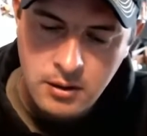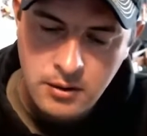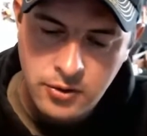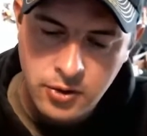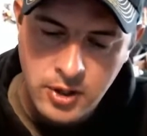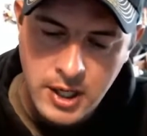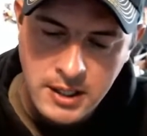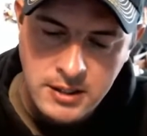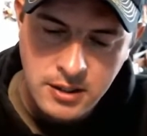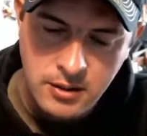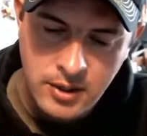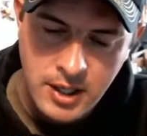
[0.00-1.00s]
So a
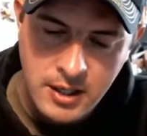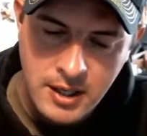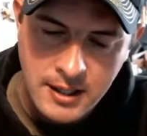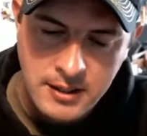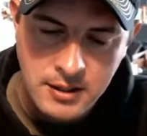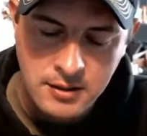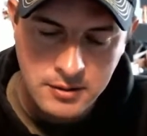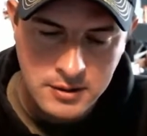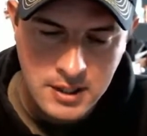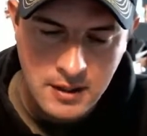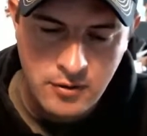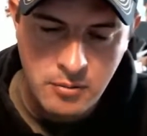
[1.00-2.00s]
1908,
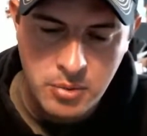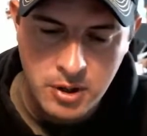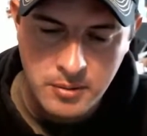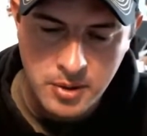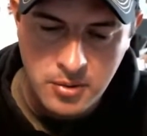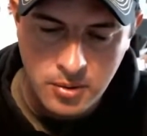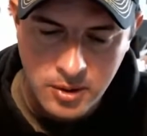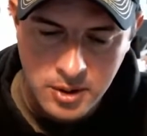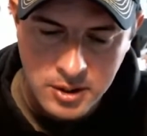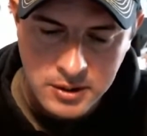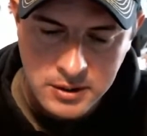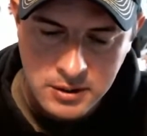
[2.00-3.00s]
1907 Barber
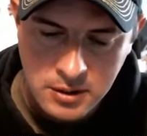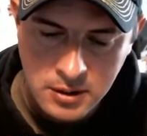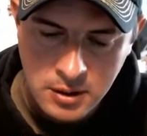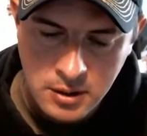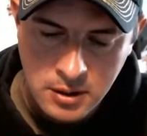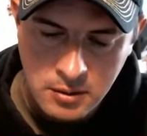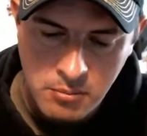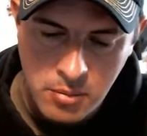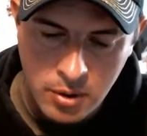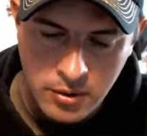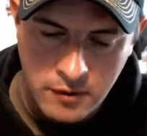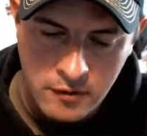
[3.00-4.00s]
Quarters.
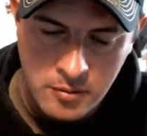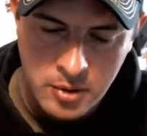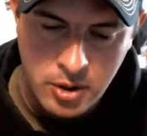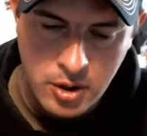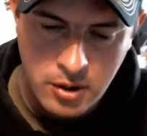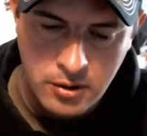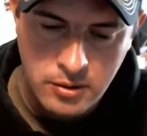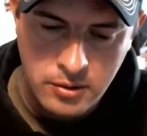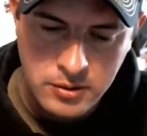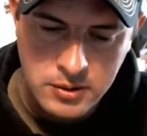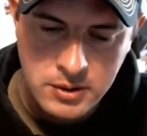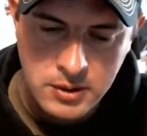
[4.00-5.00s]
Both of them are
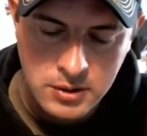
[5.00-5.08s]
O's.